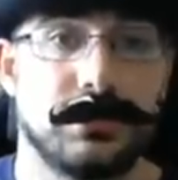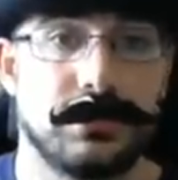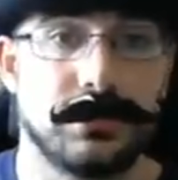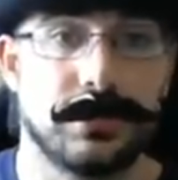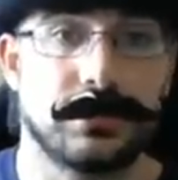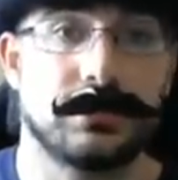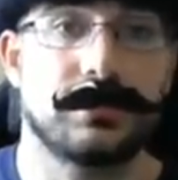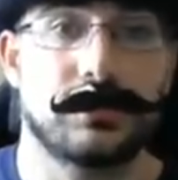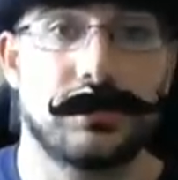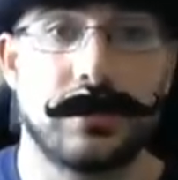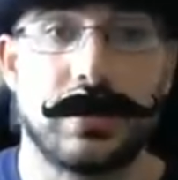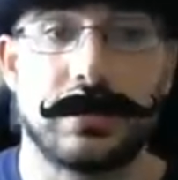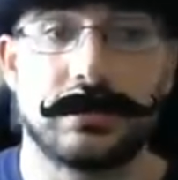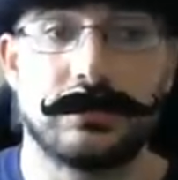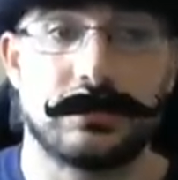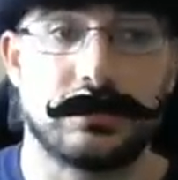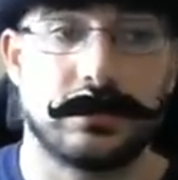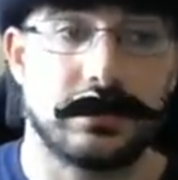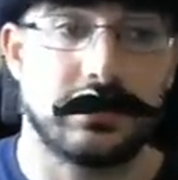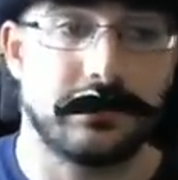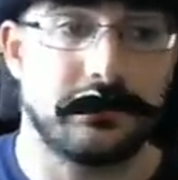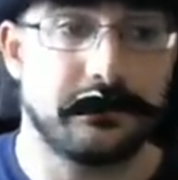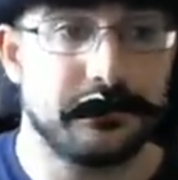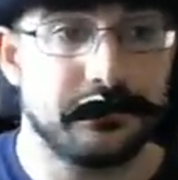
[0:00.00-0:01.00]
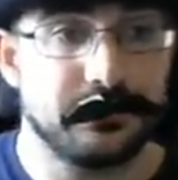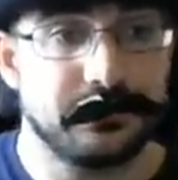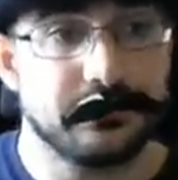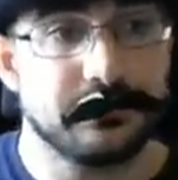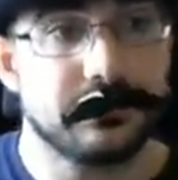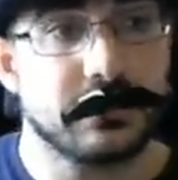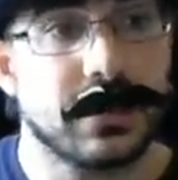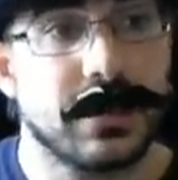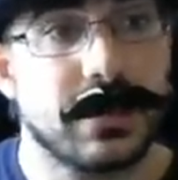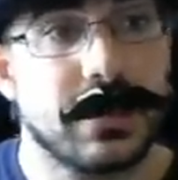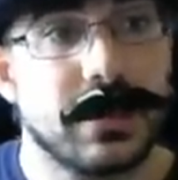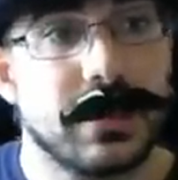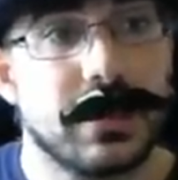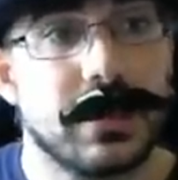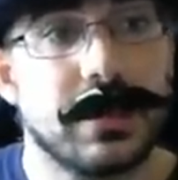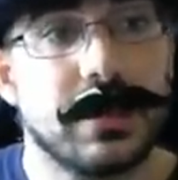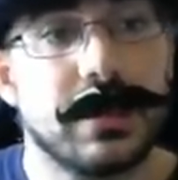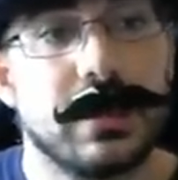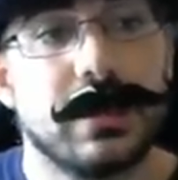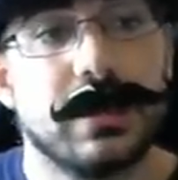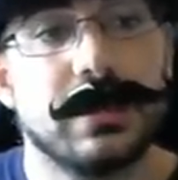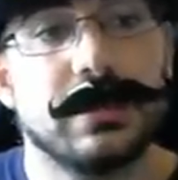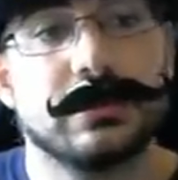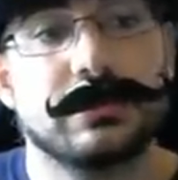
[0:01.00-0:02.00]
Dr. Watson.
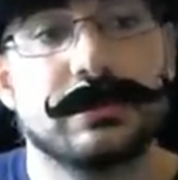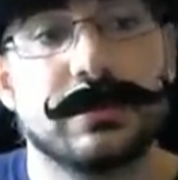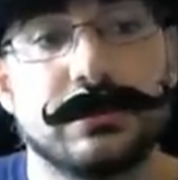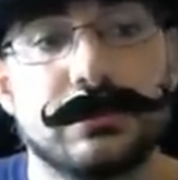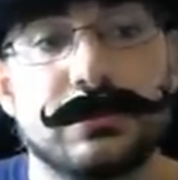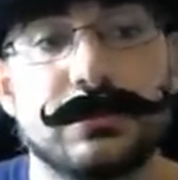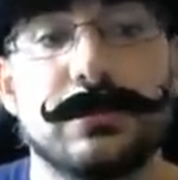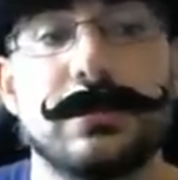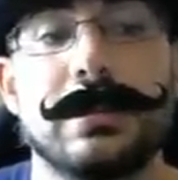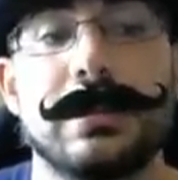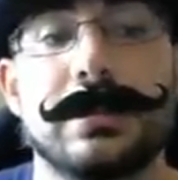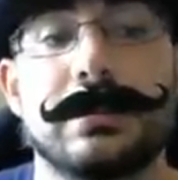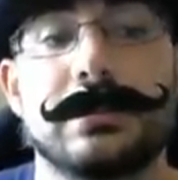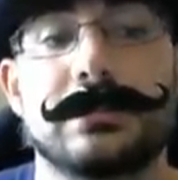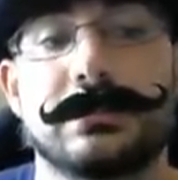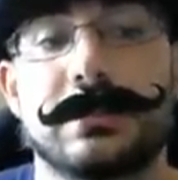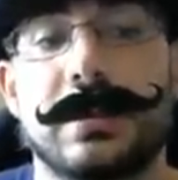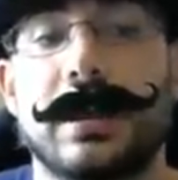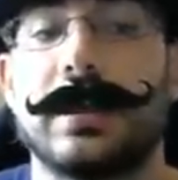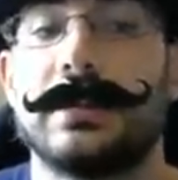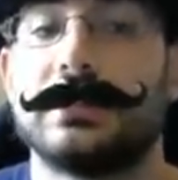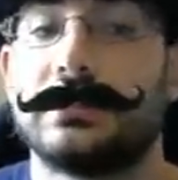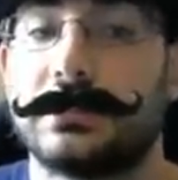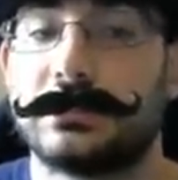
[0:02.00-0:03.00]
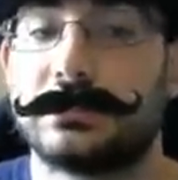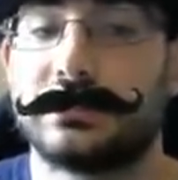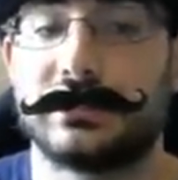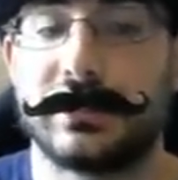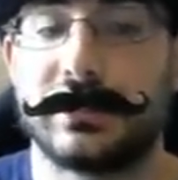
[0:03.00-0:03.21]
So Julian scientists